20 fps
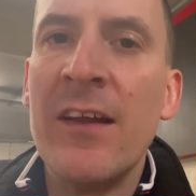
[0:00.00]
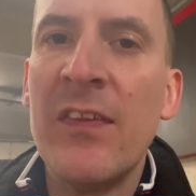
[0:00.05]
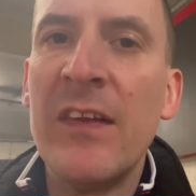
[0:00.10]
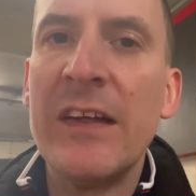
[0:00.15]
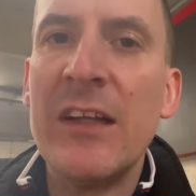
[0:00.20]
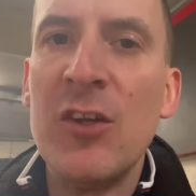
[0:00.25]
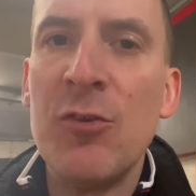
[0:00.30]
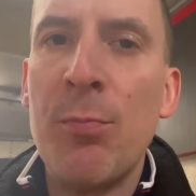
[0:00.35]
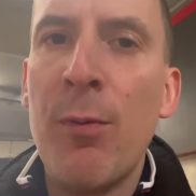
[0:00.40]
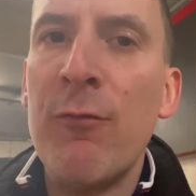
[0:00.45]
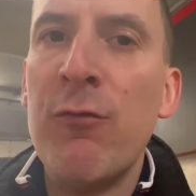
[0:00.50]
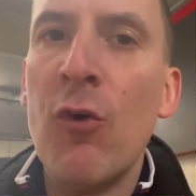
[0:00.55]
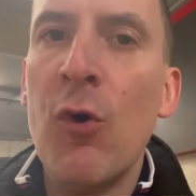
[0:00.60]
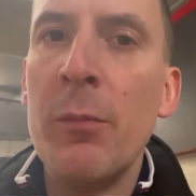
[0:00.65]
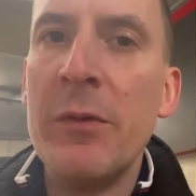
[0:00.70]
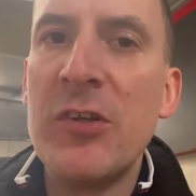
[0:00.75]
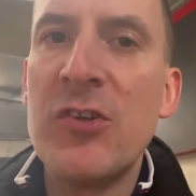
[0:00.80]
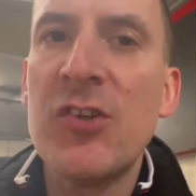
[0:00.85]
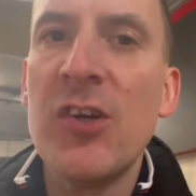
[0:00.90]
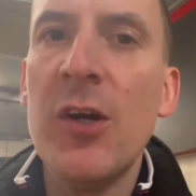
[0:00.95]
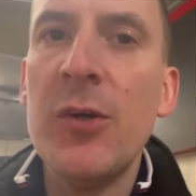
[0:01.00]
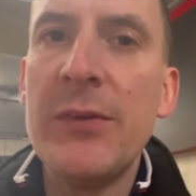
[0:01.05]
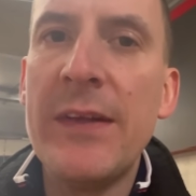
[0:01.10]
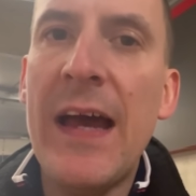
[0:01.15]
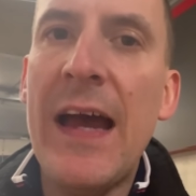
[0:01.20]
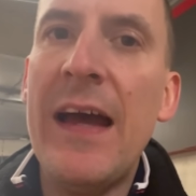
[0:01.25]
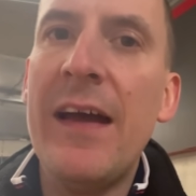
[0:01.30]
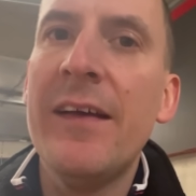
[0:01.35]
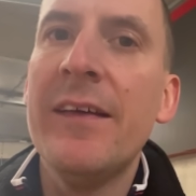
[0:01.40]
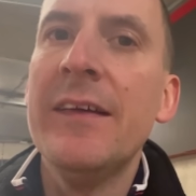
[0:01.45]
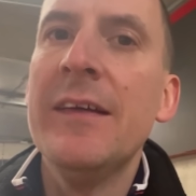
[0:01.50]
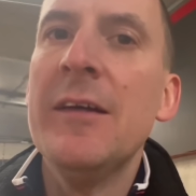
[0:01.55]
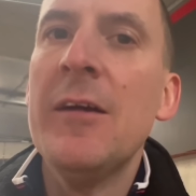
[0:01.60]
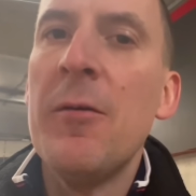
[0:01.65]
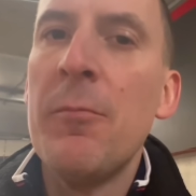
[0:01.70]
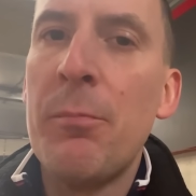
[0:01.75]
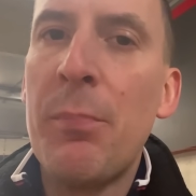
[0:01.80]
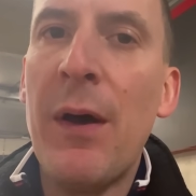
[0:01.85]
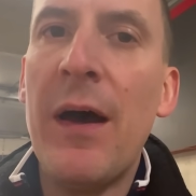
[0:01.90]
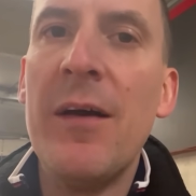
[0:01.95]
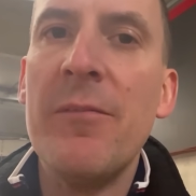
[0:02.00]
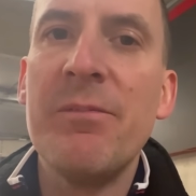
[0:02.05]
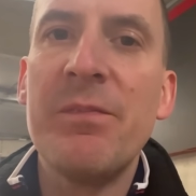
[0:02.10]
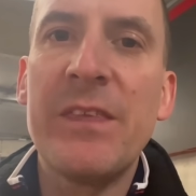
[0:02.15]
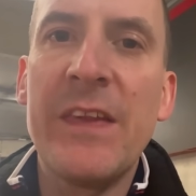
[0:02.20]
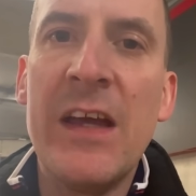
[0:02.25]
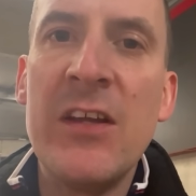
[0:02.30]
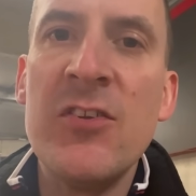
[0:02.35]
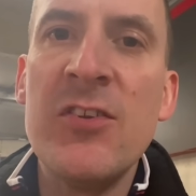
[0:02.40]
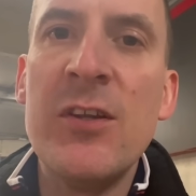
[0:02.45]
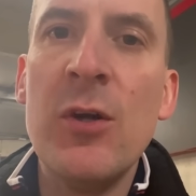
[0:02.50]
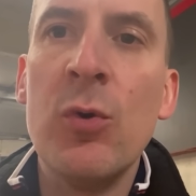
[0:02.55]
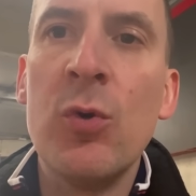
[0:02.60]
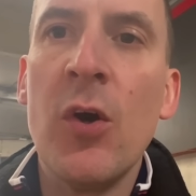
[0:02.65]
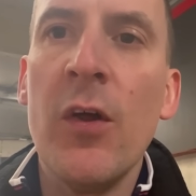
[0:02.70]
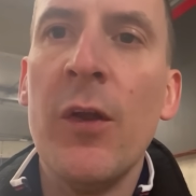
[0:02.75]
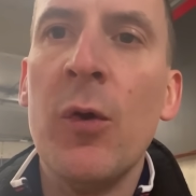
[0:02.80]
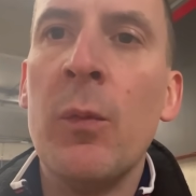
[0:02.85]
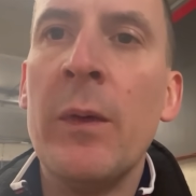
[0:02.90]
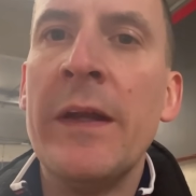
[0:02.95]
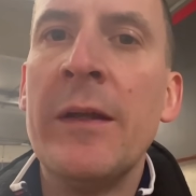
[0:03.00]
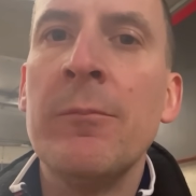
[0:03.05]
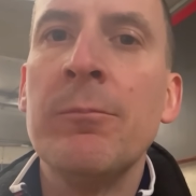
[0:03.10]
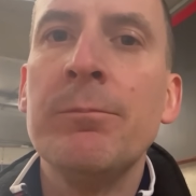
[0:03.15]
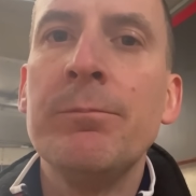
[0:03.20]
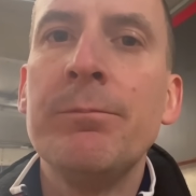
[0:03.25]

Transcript: I think this performance showed that, but they still got the win.